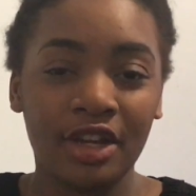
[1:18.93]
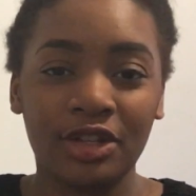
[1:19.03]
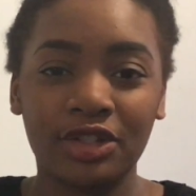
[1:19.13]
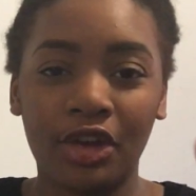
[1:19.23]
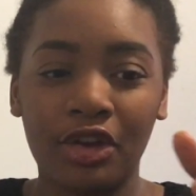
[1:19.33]

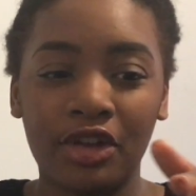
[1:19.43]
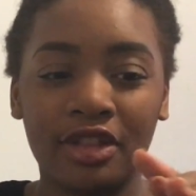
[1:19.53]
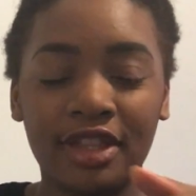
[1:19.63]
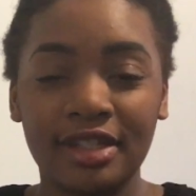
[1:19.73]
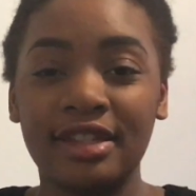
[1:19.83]
So
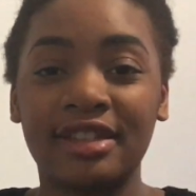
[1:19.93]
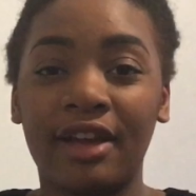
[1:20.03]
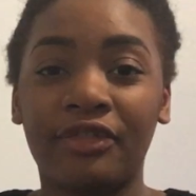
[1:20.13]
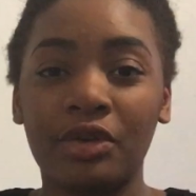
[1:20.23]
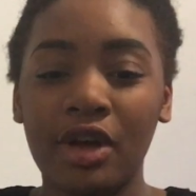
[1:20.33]
this is
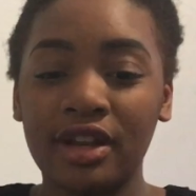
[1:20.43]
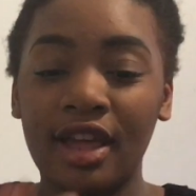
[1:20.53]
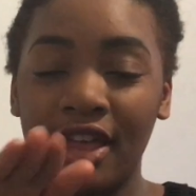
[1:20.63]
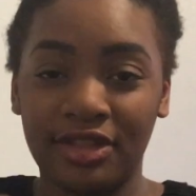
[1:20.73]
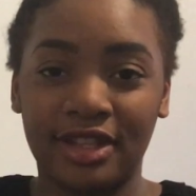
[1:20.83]
everyone
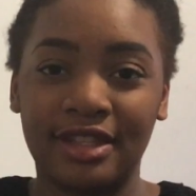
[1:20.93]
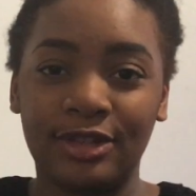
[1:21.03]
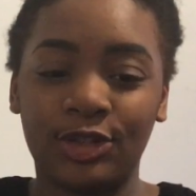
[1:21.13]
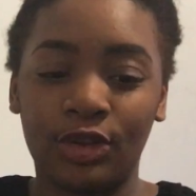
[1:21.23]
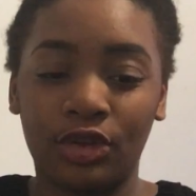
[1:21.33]
and this
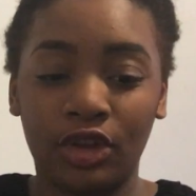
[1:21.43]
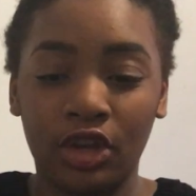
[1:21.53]
is you.